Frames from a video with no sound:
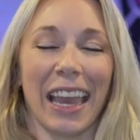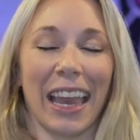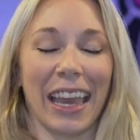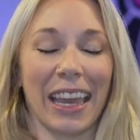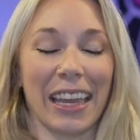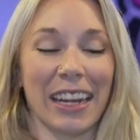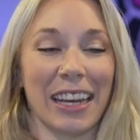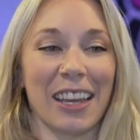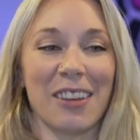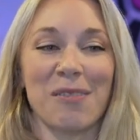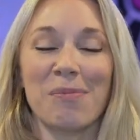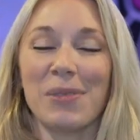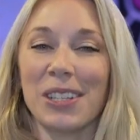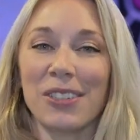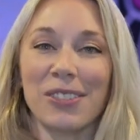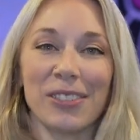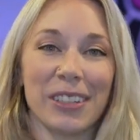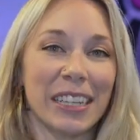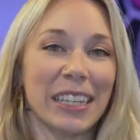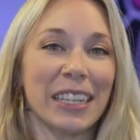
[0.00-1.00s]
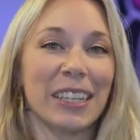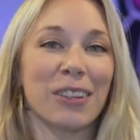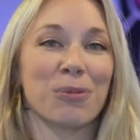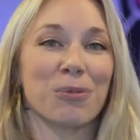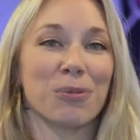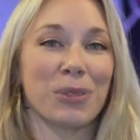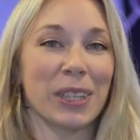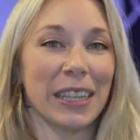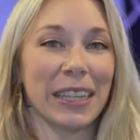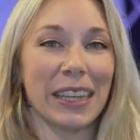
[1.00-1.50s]
And I've been
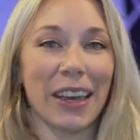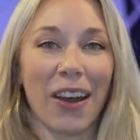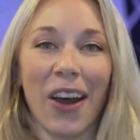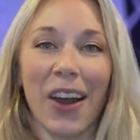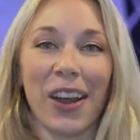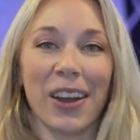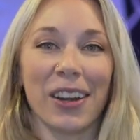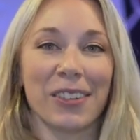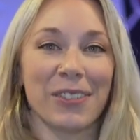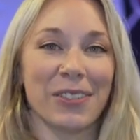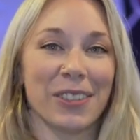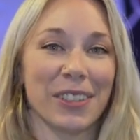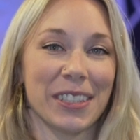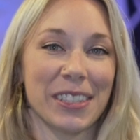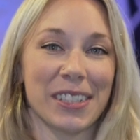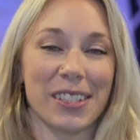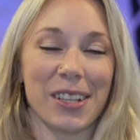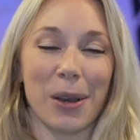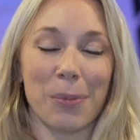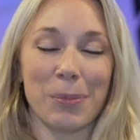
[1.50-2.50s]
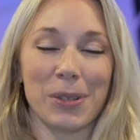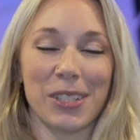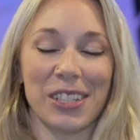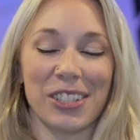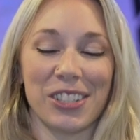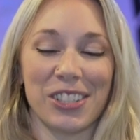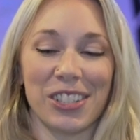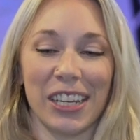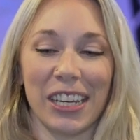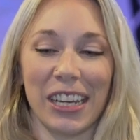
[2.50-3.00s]
training really hard for this
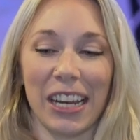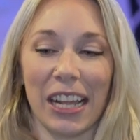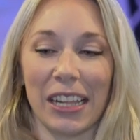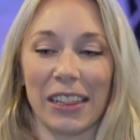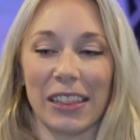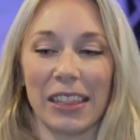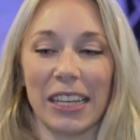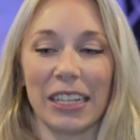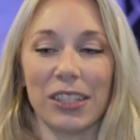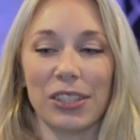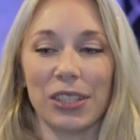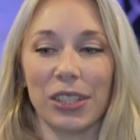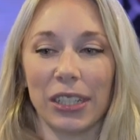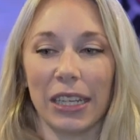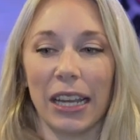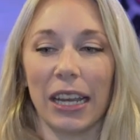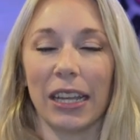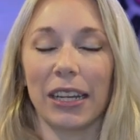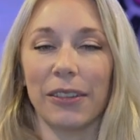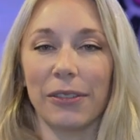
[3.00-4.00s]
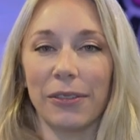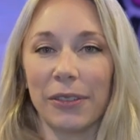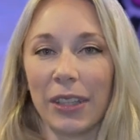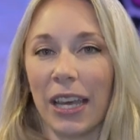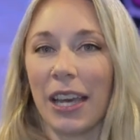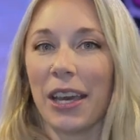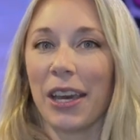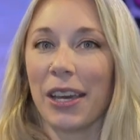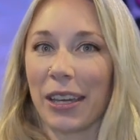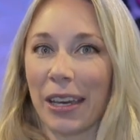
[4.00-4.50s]
competition and things are kind of
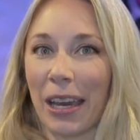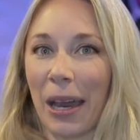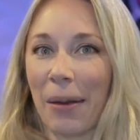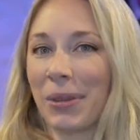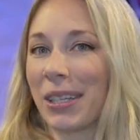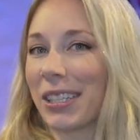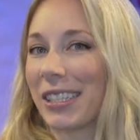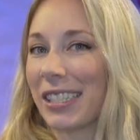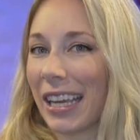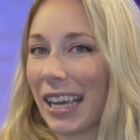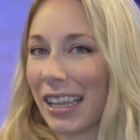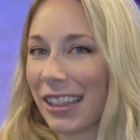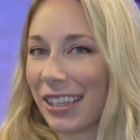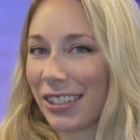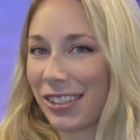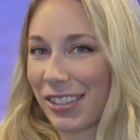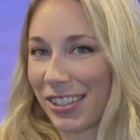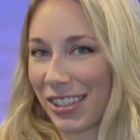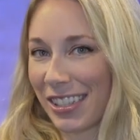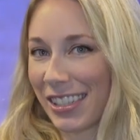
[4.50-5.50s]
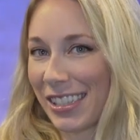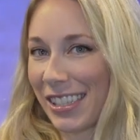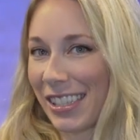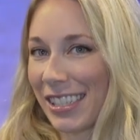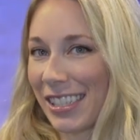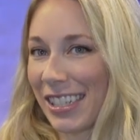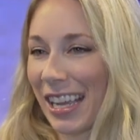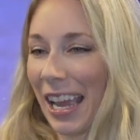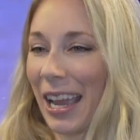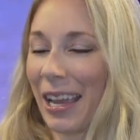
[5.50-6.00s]
coming together just
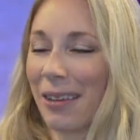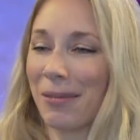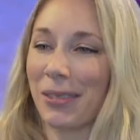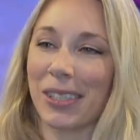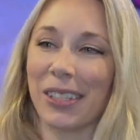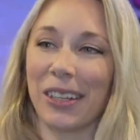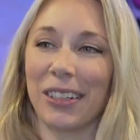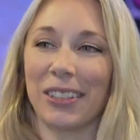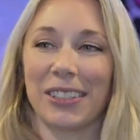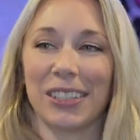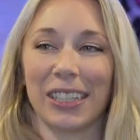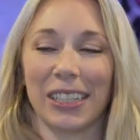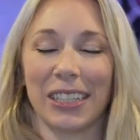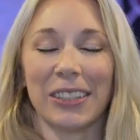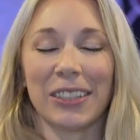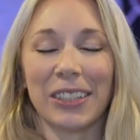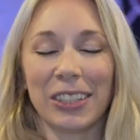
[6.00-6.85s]
in time, starting to